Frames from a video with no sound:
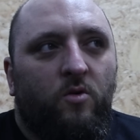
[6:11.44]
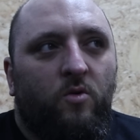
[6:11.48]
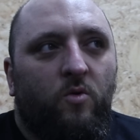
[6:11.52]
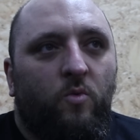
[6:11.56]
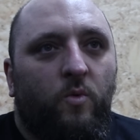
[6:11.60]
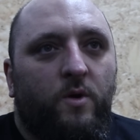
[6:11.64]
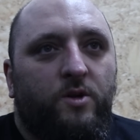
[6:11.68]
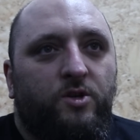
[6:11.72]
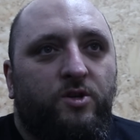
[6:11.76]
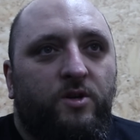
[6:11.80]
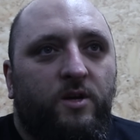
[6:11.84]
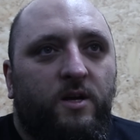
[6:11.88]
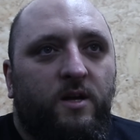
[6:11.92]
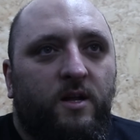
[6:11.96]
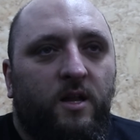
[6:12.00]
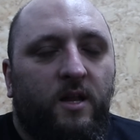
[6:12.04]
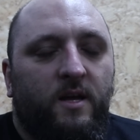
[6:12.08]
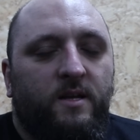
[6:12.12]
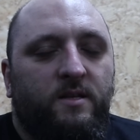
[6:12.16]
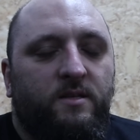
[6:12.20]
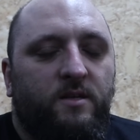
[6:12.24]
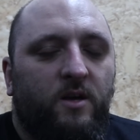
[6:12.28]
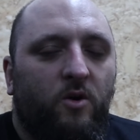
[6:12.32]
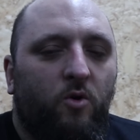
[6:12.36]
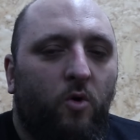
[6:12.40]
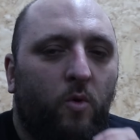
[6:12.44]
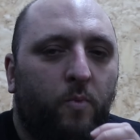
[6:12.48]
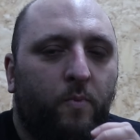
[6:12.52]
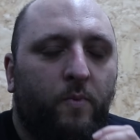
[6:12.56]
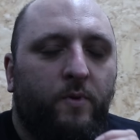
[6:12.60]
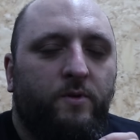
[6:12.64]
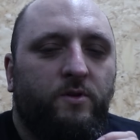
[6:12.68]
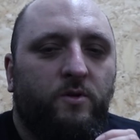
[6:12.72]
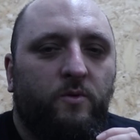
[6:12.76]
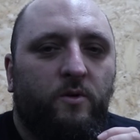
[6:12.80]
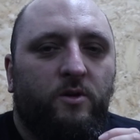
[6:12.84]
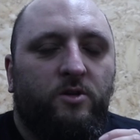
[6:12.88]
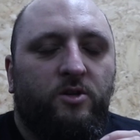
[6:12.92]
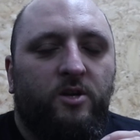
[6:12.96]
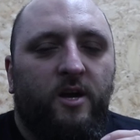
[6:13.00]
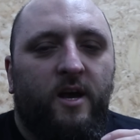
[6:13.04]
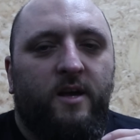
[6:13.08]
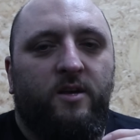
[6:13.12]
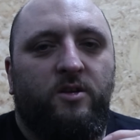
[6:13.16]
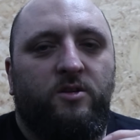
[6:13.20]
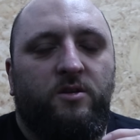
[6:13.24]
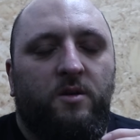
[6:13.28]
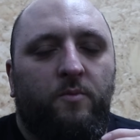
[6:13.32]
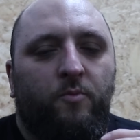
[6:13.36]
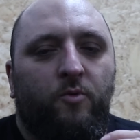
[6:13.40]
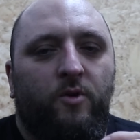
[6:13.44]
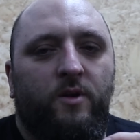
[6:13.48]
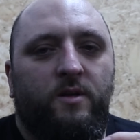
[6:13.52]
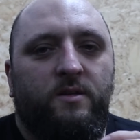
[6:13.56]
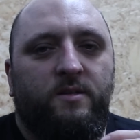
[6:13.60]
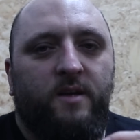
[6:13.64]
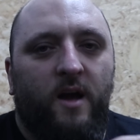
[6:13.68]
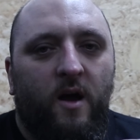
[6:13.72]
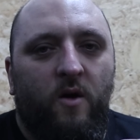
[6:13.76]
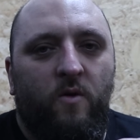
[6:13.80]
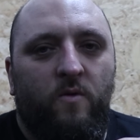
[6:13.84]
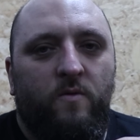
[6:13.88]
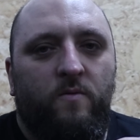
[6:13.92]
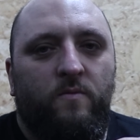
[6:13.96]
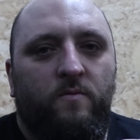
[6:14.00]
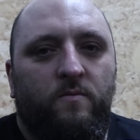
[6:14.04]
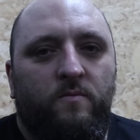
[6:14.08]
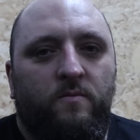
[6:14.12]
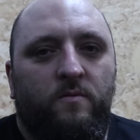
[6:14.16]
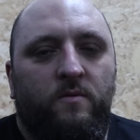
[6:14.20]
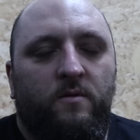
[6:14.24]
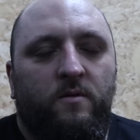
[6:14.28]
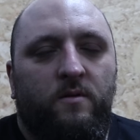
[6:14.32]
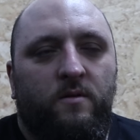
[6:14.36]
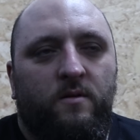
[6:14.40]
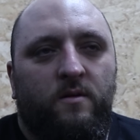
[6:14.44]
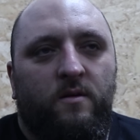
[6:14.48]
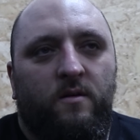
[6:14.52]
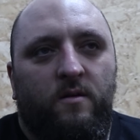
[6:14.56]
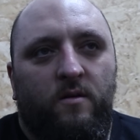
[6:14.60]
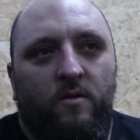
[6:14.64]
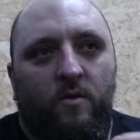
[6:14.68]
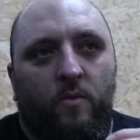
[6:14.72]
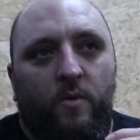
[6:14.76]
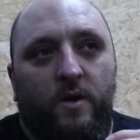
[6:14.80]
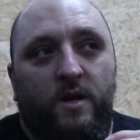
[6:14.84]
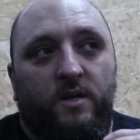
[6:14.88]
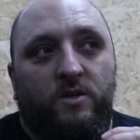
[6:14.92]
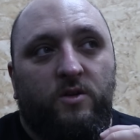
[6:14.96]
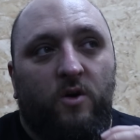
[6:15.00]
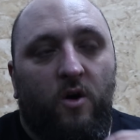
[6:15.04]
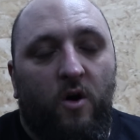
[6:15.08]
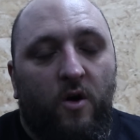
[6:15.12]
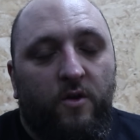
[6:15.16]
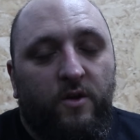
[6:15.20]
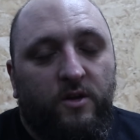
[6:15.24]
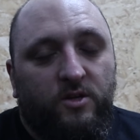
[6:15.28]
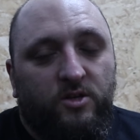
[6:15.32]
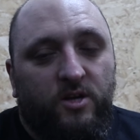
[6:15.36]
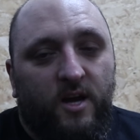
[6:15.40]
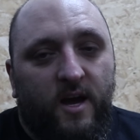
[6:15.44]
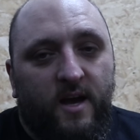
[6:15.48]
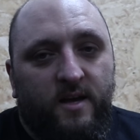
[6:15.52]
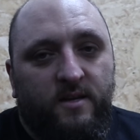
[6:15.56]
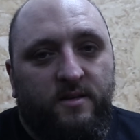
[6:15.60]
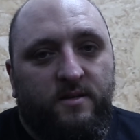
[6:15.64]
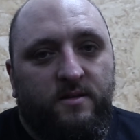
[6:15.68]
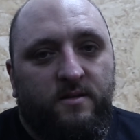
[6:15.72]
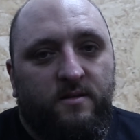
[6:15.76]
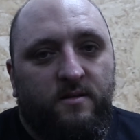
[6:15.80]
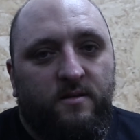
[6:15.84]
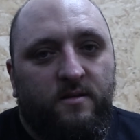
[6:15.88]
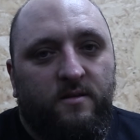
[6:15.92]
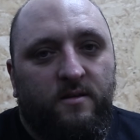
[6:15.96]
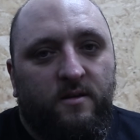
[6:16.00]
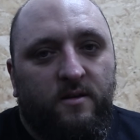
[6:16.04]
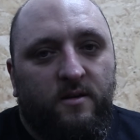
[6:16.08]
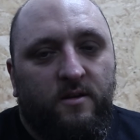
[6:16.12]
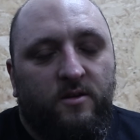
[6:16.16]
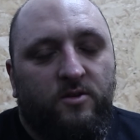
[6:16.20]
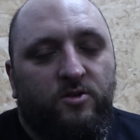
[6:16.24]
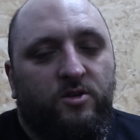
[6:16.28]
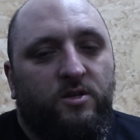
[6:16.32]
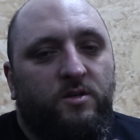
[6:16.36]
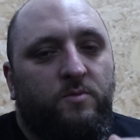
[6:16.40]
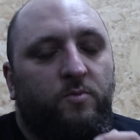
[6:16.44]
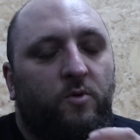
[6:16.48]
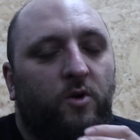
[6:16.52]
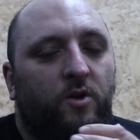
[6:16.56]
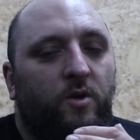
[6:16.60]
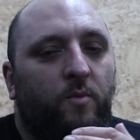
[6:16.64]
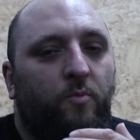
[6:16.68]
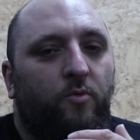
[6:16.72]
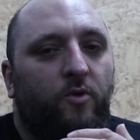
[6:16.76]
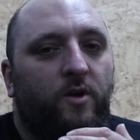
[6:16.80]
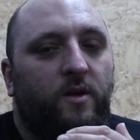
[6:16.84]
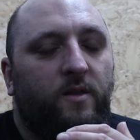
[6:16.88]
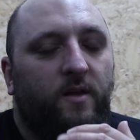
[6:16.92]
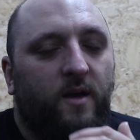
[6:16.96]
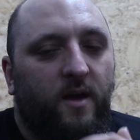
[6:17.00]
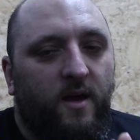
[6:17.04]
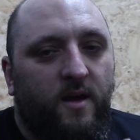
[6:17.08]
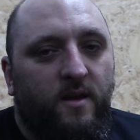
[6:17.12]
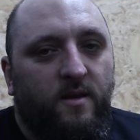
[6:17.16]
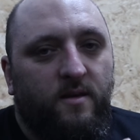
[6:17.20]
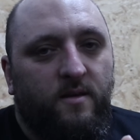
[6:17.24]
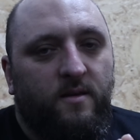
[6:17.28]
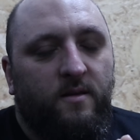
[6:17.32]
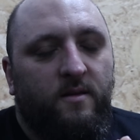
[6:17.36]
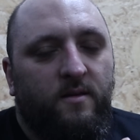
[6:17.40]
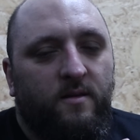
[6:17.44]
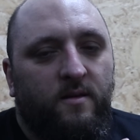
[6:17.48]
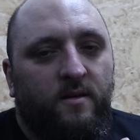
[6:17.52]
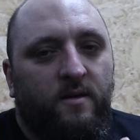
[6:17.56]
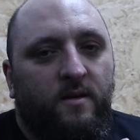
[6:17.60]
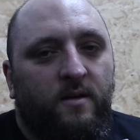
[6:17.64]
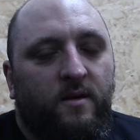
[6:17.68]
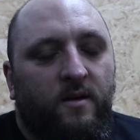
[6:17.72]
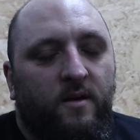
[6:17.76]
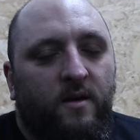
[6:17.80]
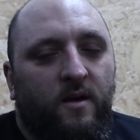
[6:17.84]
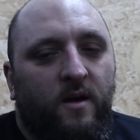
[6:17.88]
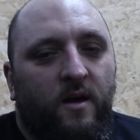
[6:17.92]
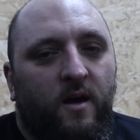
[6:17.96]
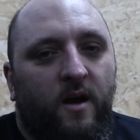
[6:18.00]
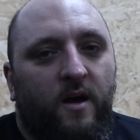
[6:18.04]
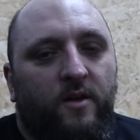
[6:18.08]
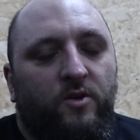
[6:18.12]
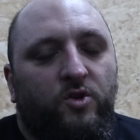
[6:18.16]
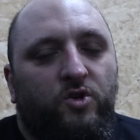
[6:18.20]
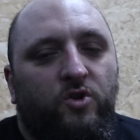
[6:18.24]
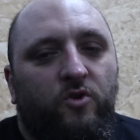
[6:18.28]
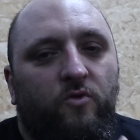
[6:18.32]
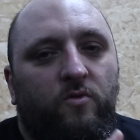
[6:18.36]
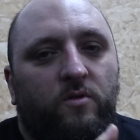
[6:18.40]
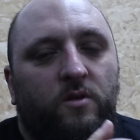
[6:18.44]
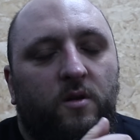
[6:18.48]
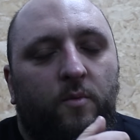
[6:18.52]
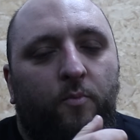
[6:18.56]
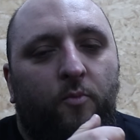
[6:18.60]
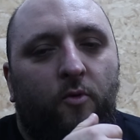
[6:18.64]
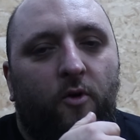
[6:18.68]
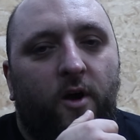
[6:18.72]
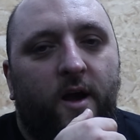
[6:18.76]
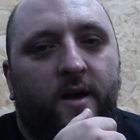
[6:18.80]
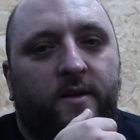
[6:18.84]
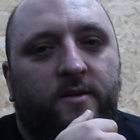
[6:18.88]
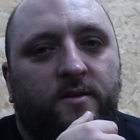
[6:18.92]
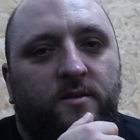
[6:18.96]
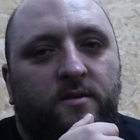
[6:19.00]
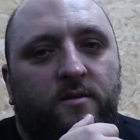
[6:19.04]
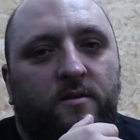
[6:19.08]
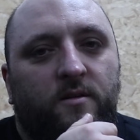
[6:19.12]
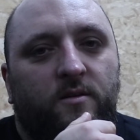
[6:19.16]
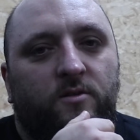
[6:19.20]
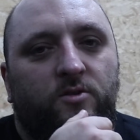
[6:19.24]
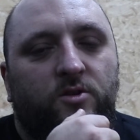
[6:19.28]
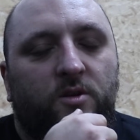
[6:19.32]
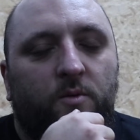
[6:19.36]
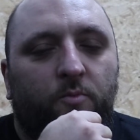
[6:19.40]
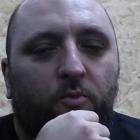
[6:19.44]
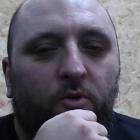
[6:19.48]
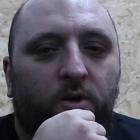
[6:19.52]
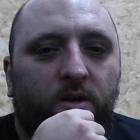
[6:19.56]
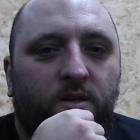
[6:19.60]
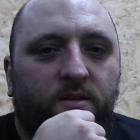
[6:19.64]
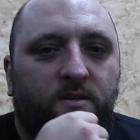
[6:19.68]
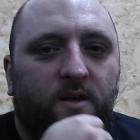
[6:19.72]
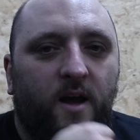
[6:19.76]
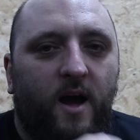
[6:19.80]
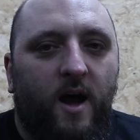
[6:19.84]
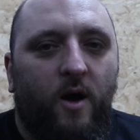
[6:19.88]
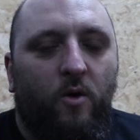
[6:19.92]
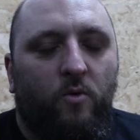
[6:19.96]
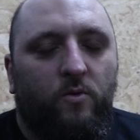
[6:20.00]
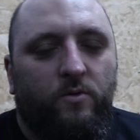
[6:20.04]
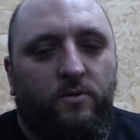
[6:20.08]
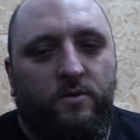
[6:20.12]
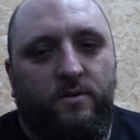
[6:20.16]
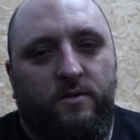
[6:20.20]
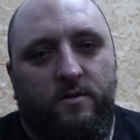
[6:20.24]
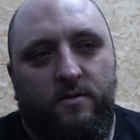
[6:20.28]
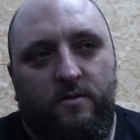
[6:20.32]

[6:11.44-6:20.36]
When she cleans it up to her chest, she breathes out. When it's on her chest, she's going to breathe in, and during the press, she breathes out.